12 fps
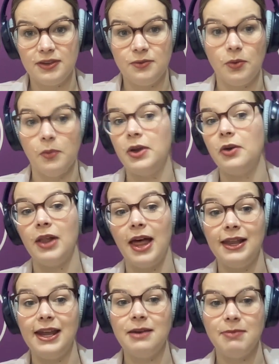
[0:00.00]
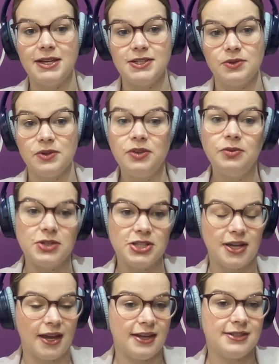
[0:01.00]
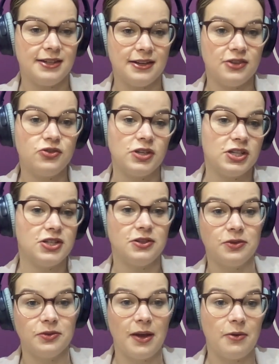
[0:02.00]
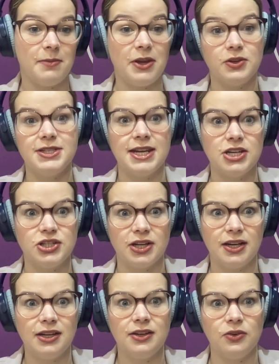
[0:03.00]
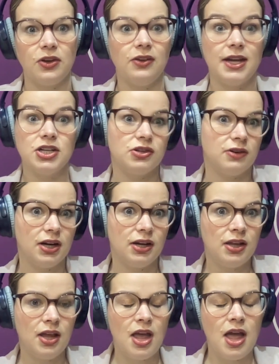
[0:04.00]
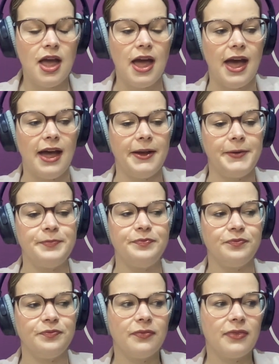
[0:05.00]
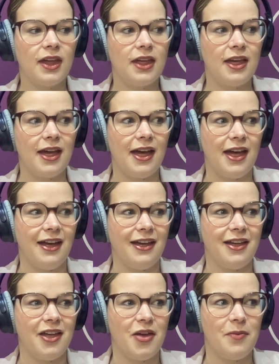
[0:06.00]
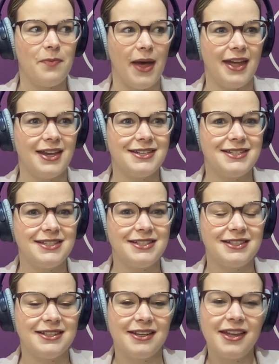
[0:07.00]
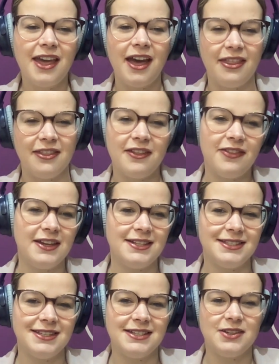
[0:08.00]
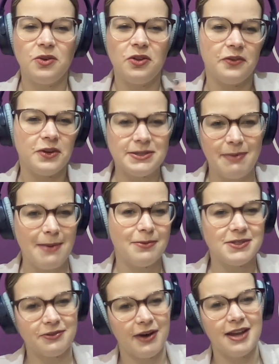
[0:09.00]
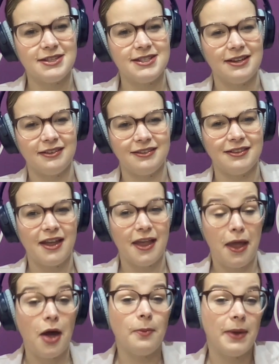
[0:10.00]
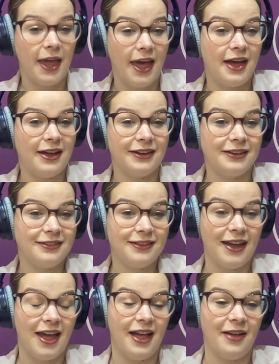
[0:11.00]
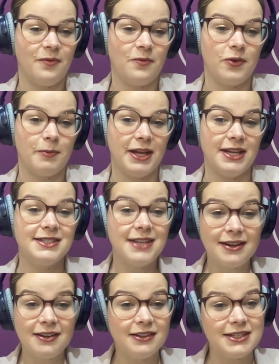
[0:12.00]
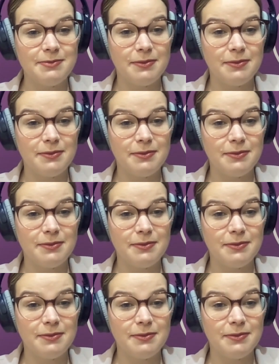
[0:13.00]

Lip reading: what we call our lead mentor, which I guess in a traditional that would be your teacher or your lecturer. Um, uh, but yeah, there's all of those people surrounding, helping out from a technical